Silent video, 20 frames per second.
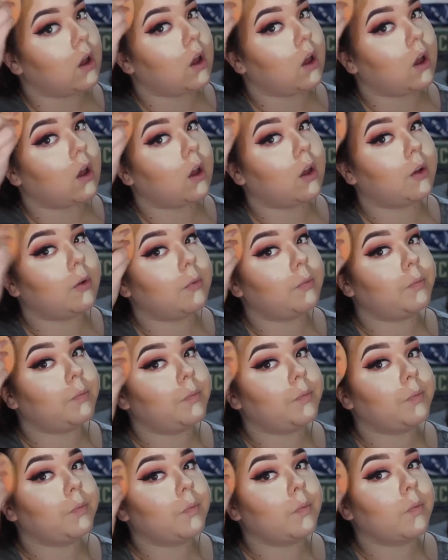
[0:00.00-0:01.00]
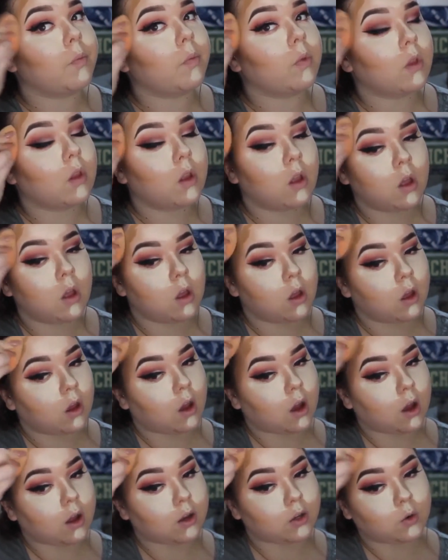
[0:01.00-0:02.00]

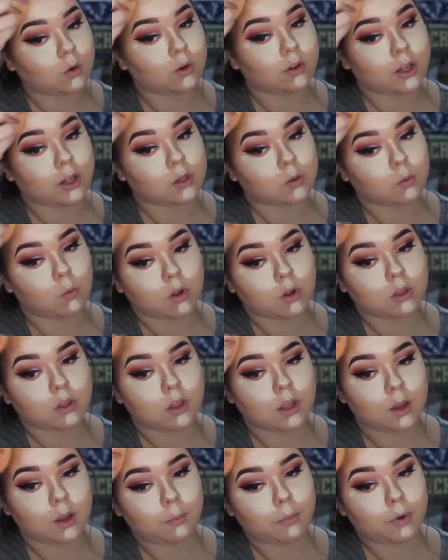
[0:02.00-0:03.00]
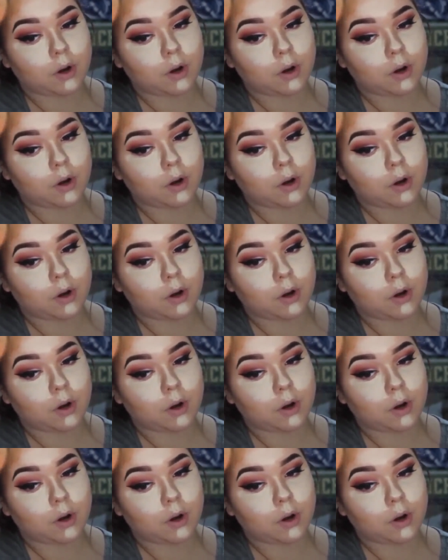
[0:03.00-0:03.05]
contour, that's one thing,